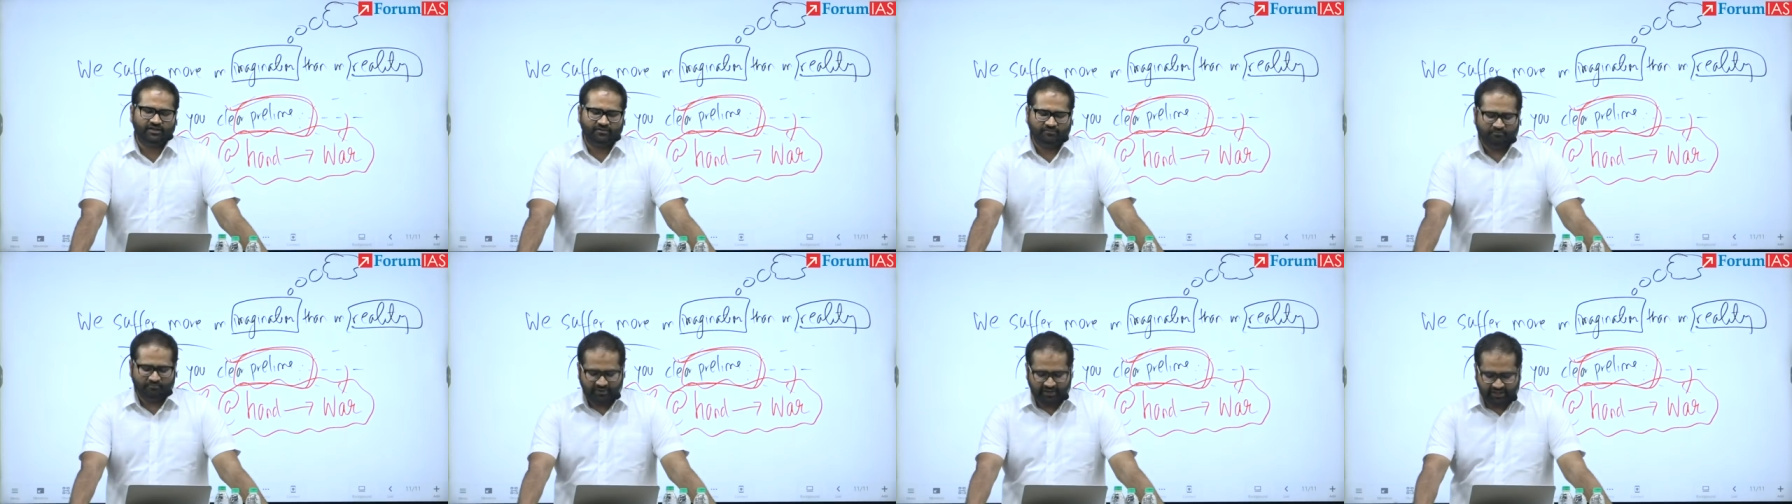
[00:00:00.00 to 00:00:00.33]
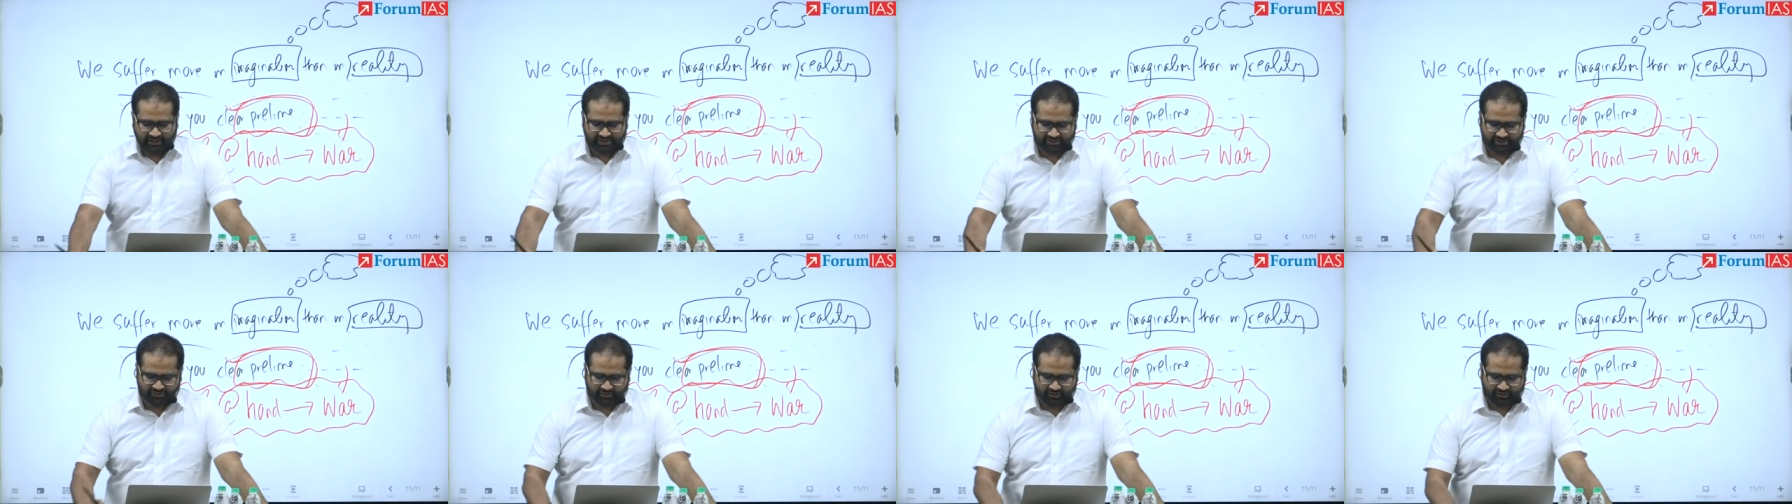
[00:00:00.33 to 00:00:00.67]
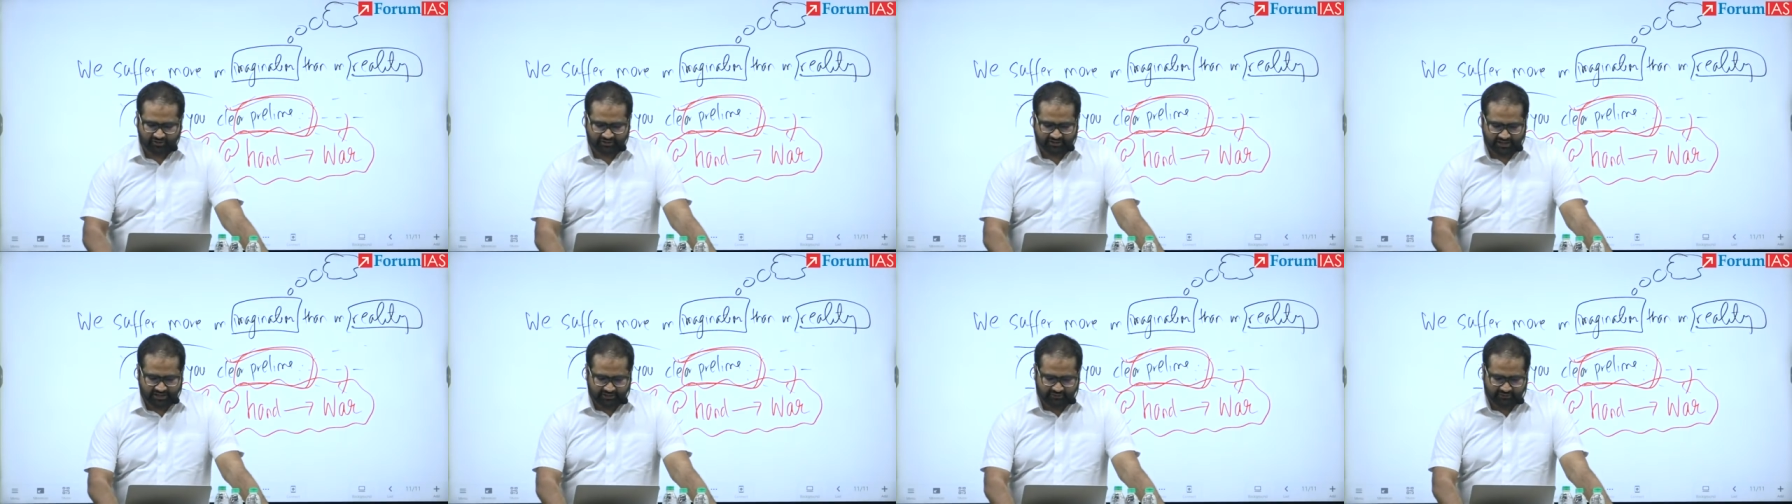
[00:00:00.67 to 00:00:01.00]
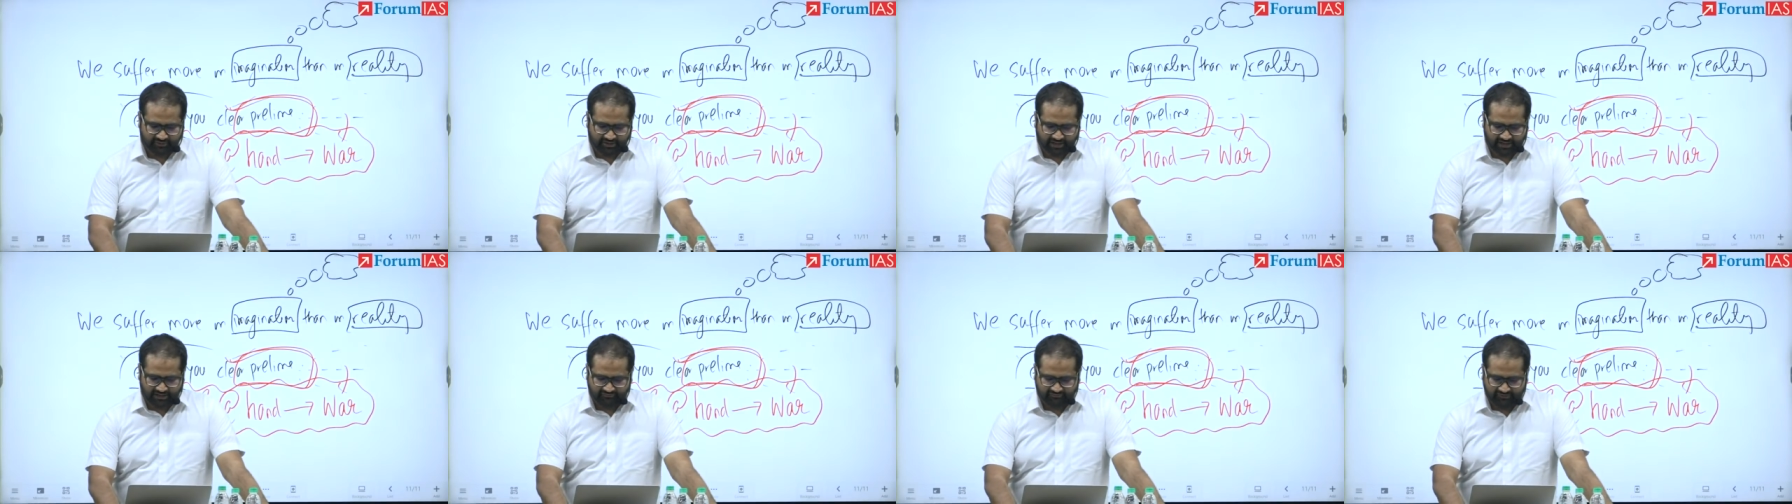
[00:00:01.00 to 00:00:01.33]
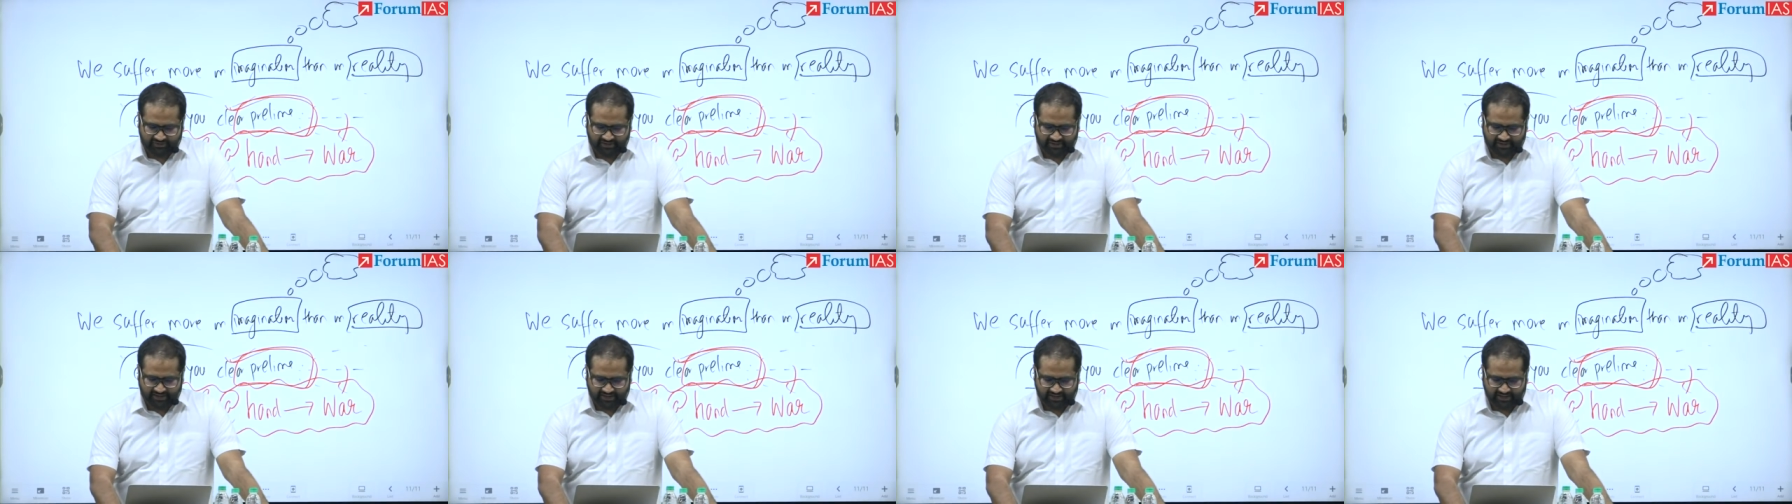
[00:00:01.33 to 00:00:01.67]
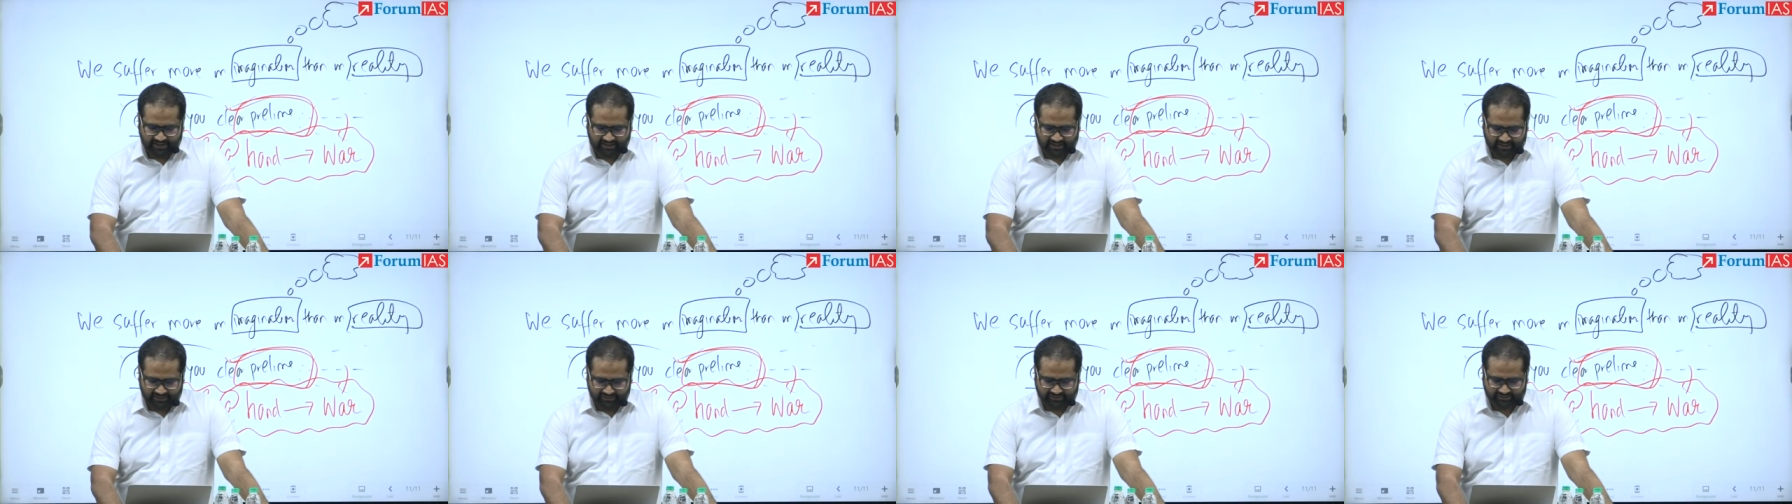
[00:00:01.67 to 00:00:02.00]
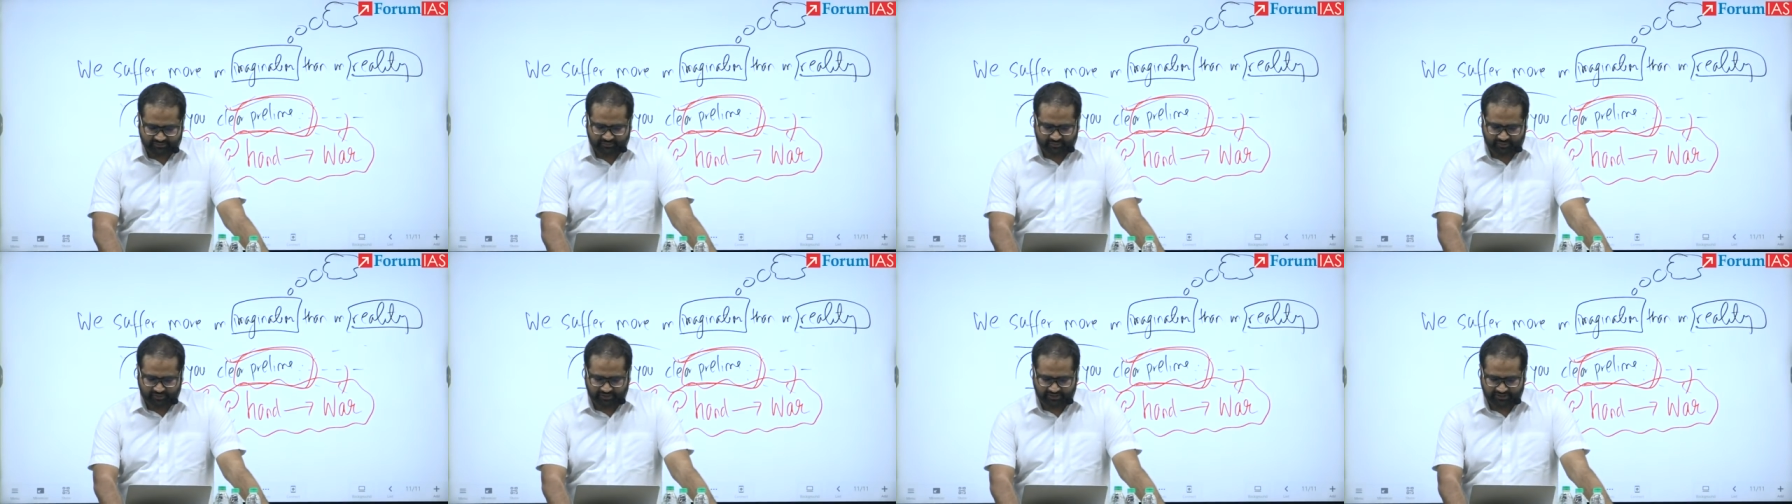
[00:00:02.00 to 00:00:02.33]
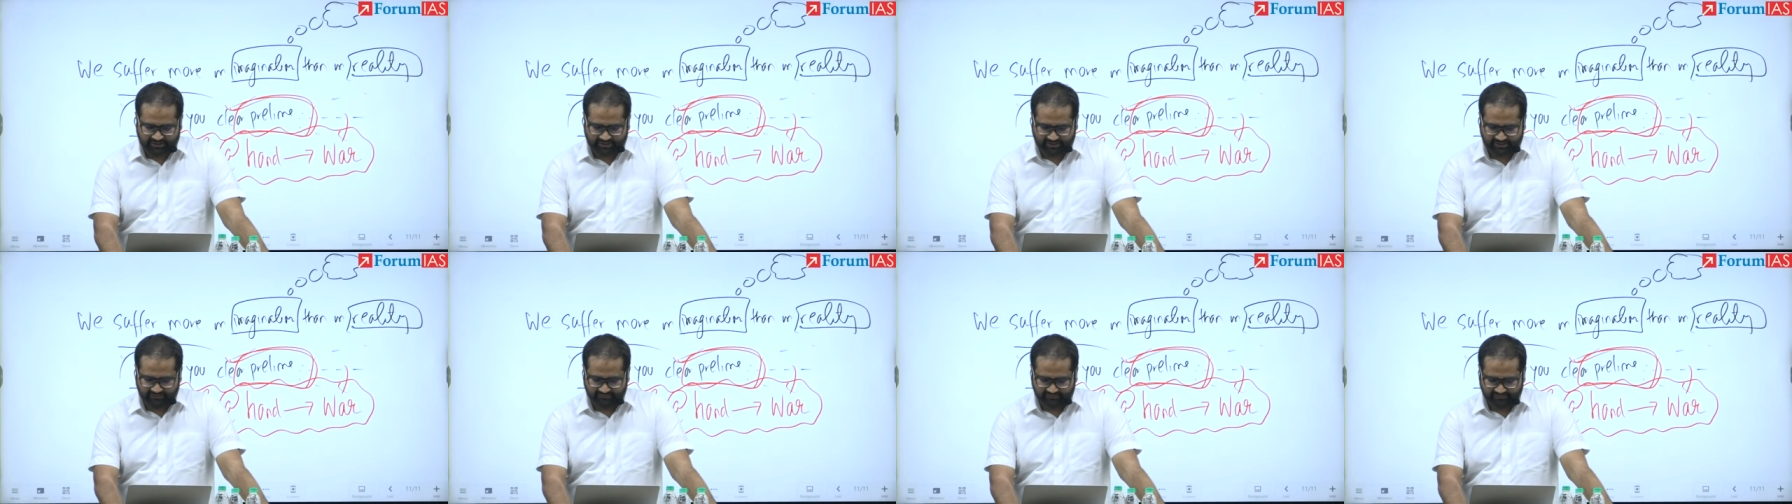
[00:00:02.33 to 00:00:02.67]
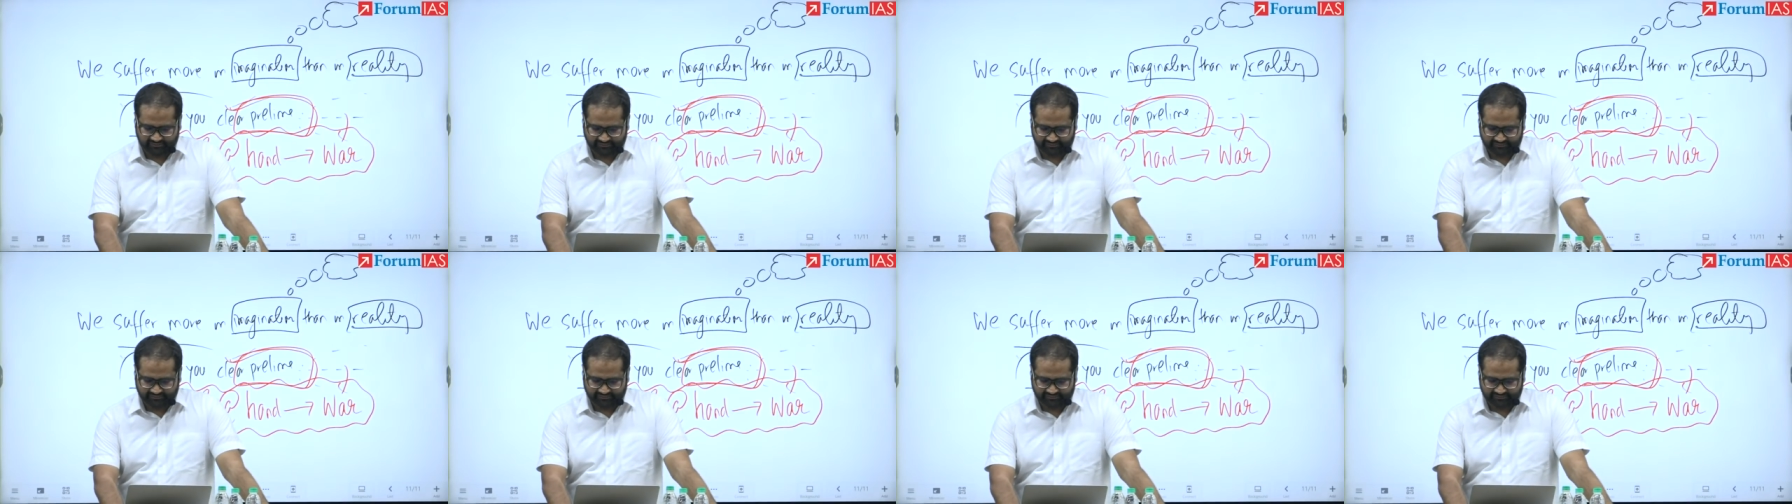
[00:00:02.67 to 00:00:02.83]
Make sure that your everyday is productive.